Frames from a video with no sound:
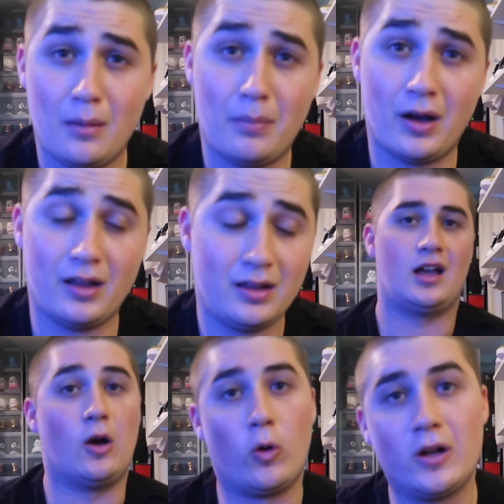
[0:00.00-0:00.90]
But
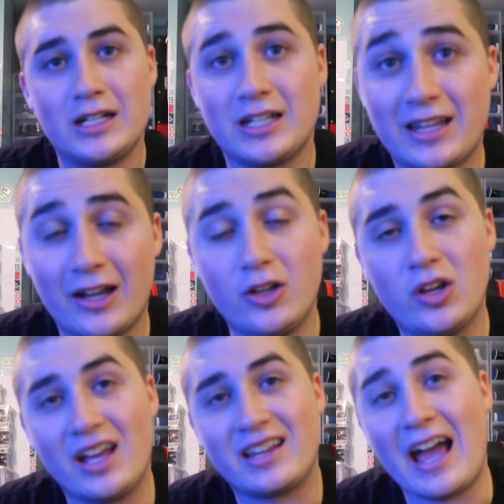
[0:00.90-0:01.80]
I wanted to tell you guys